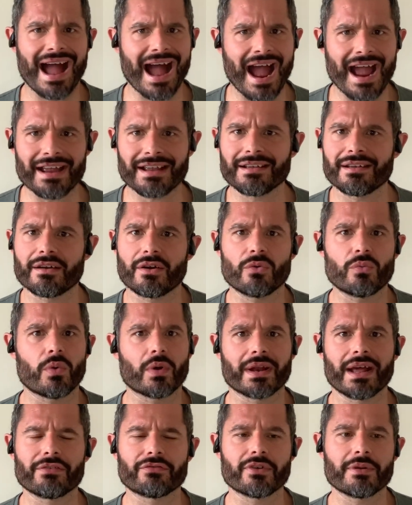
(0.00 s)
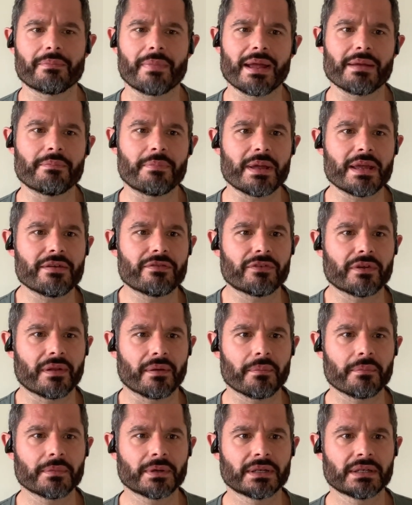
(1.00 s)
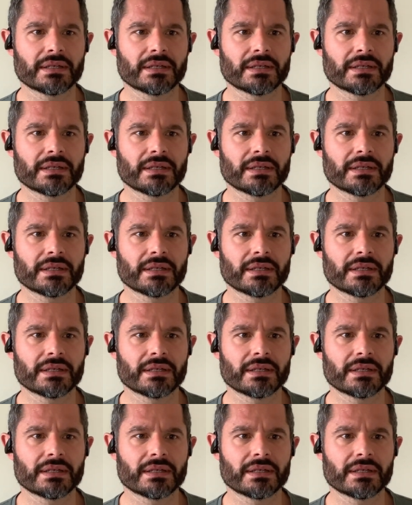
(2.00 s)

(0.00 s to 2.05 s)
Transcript: anger, whatever it may be for them,